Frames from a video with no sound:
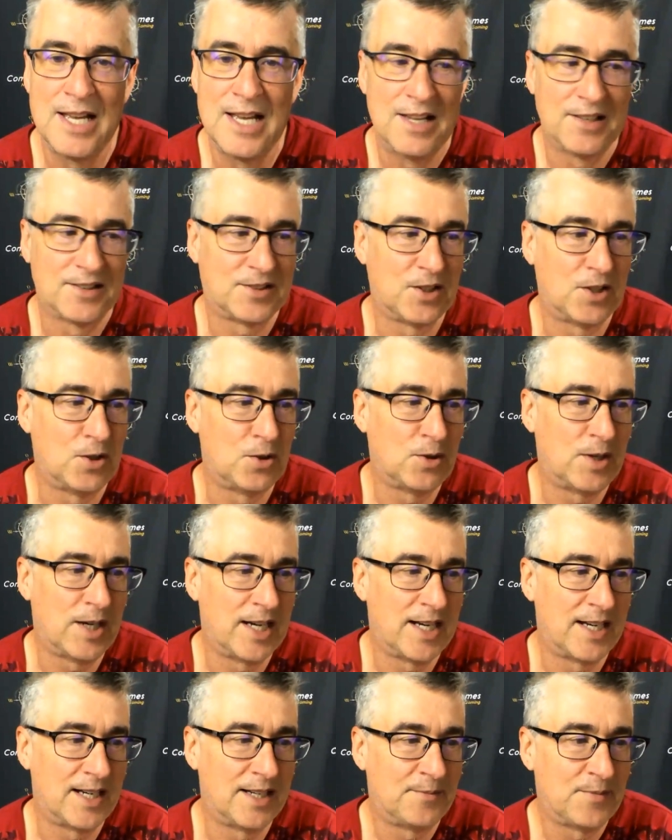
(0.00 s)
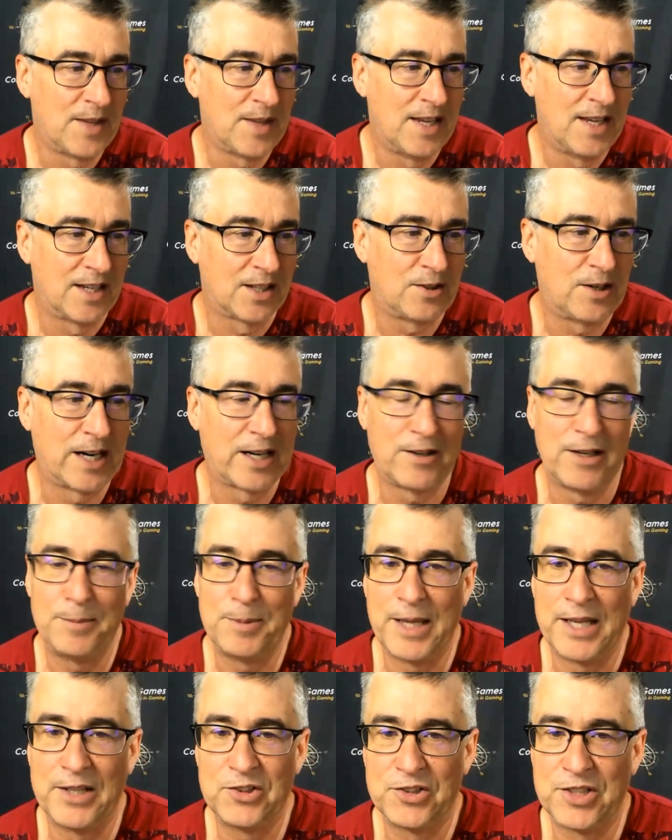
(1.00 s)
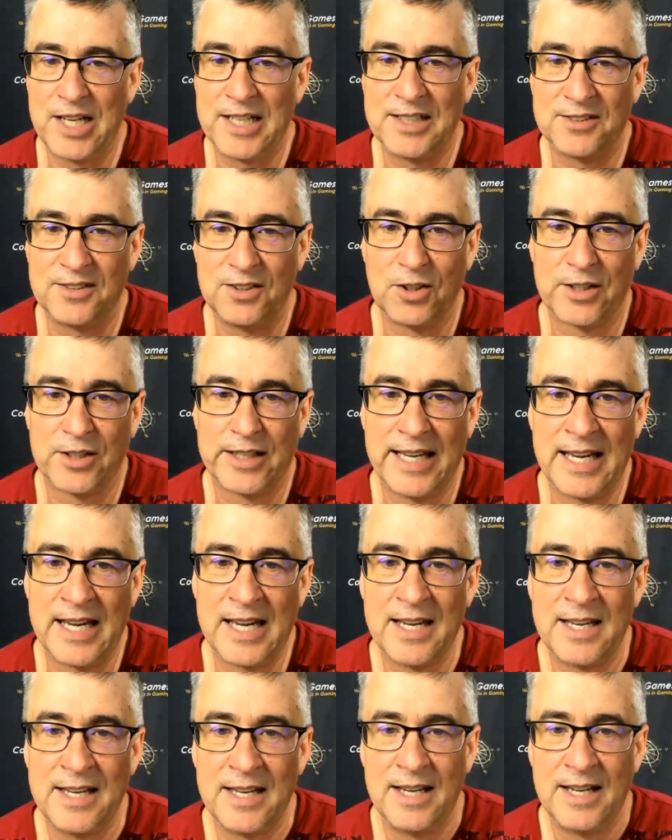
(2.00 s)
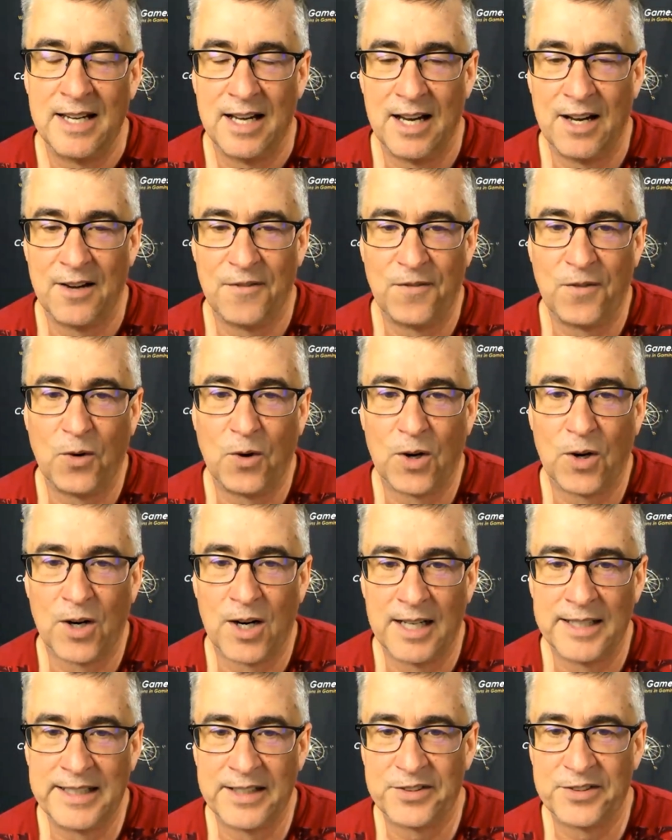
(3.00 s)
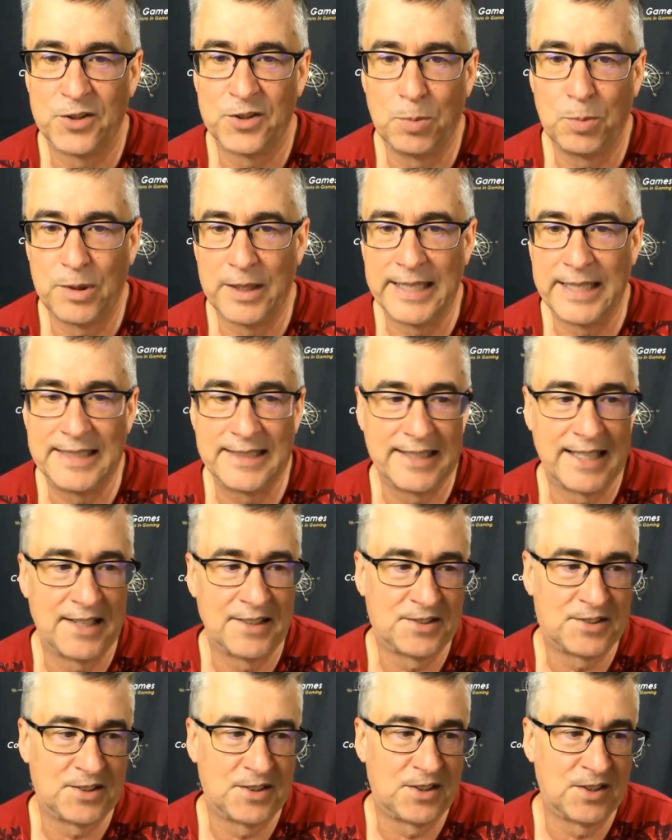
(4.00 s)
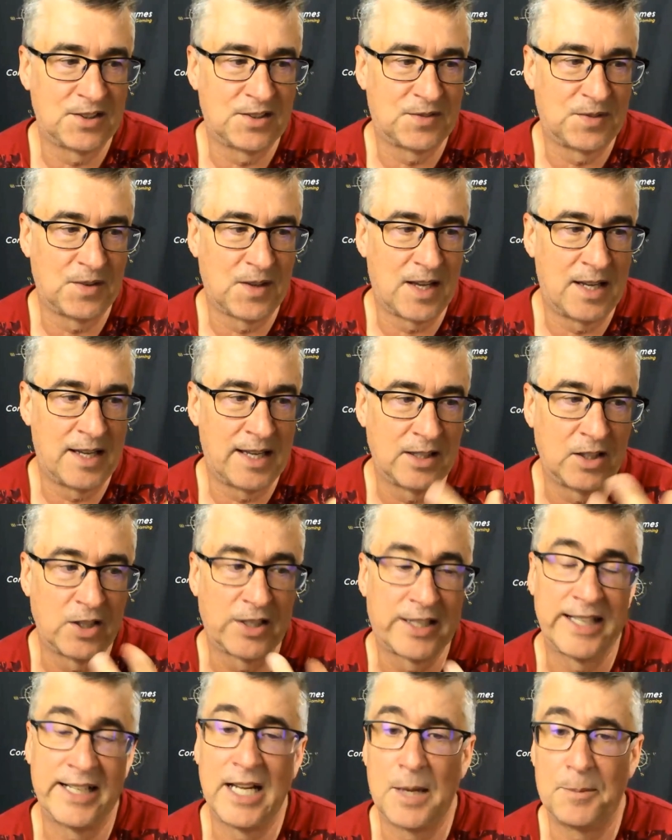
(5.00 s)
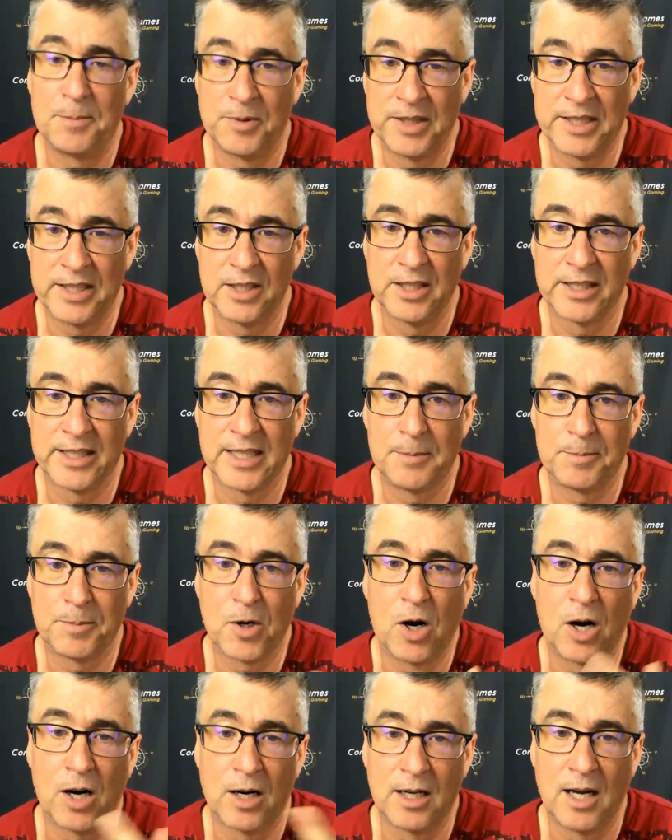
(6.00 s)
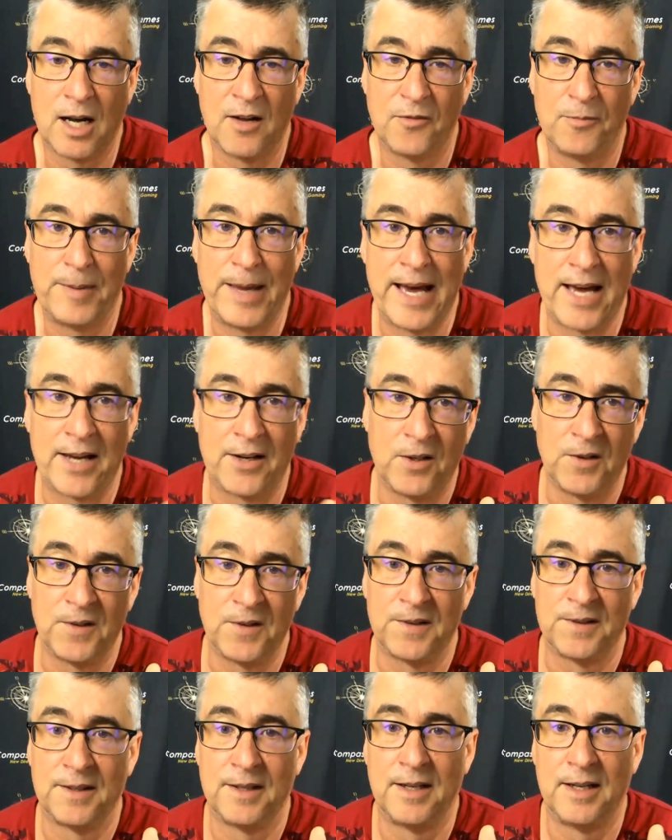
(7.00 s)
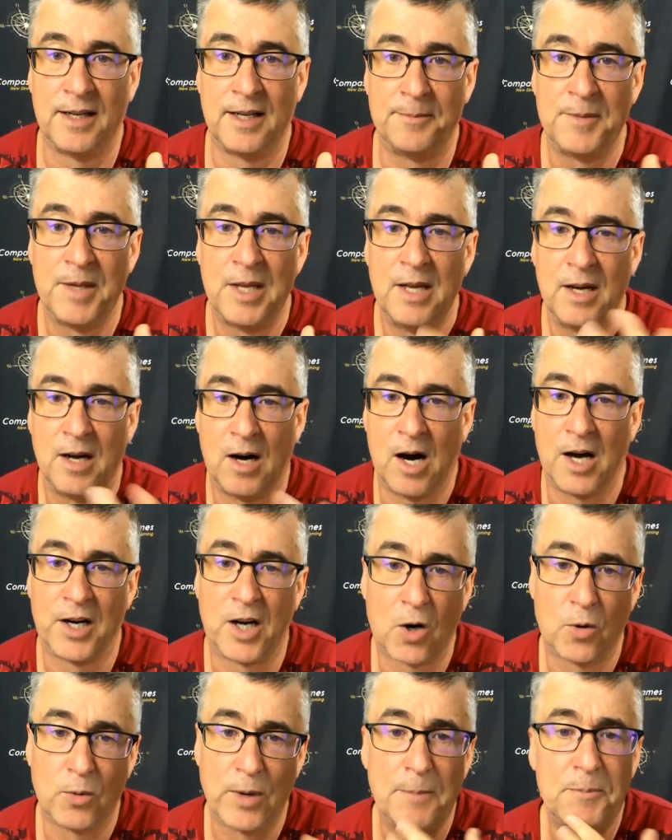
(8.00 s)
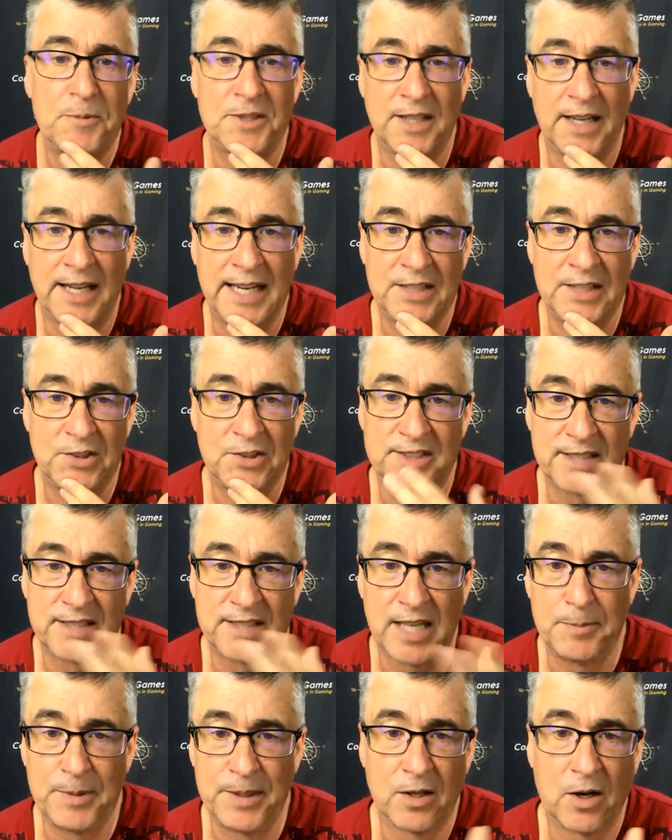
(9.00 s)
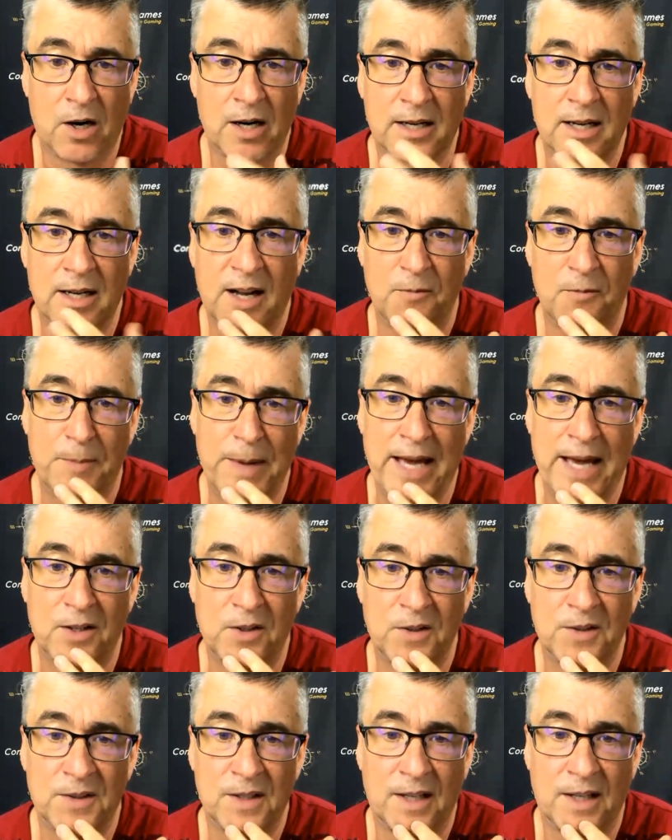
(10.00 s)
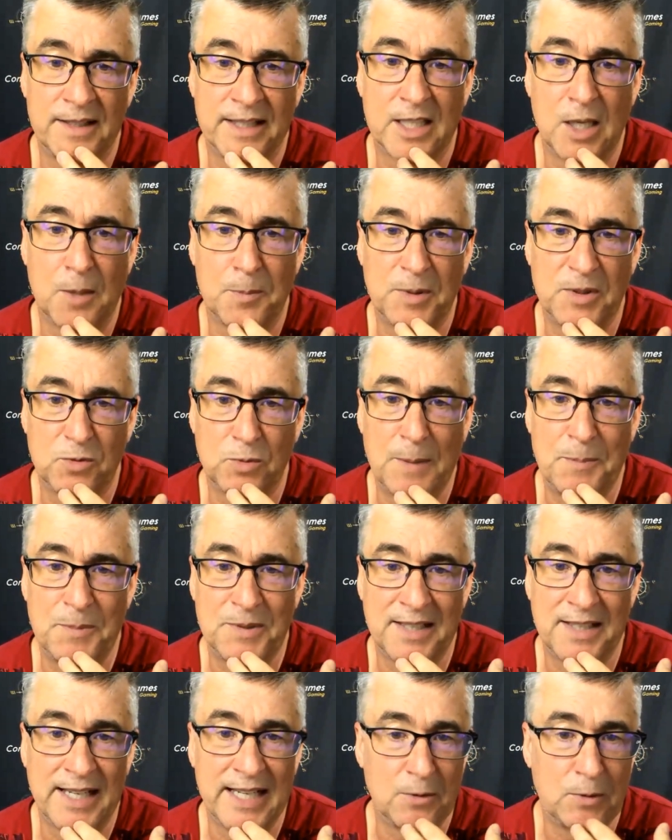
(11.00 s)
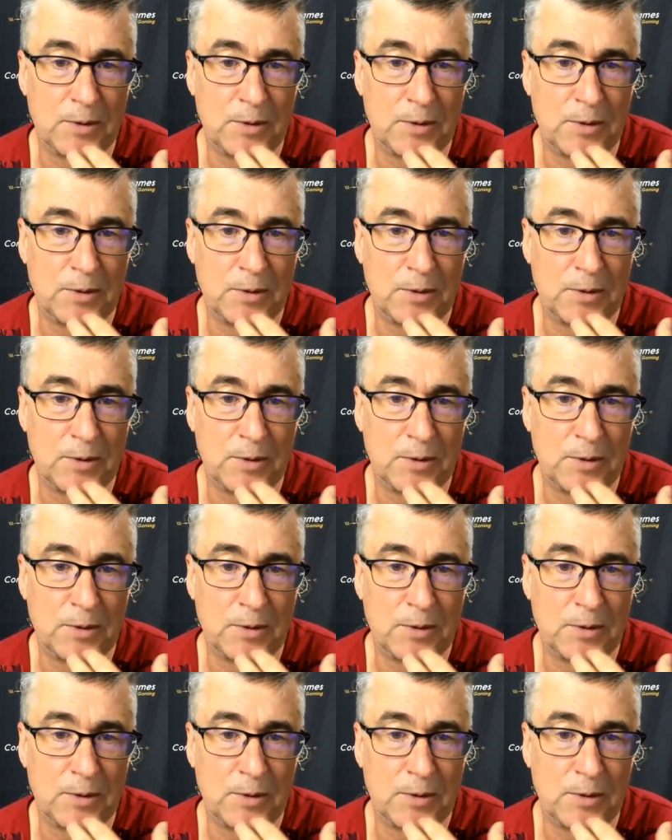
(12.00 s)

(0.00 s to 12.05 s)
So uh, Gregory Blanchette is looking uh, for additional play testers, uh, and look it up. You can look up Kharkov battles uh, on our website. Just type in Kharkov battles on the Compass website.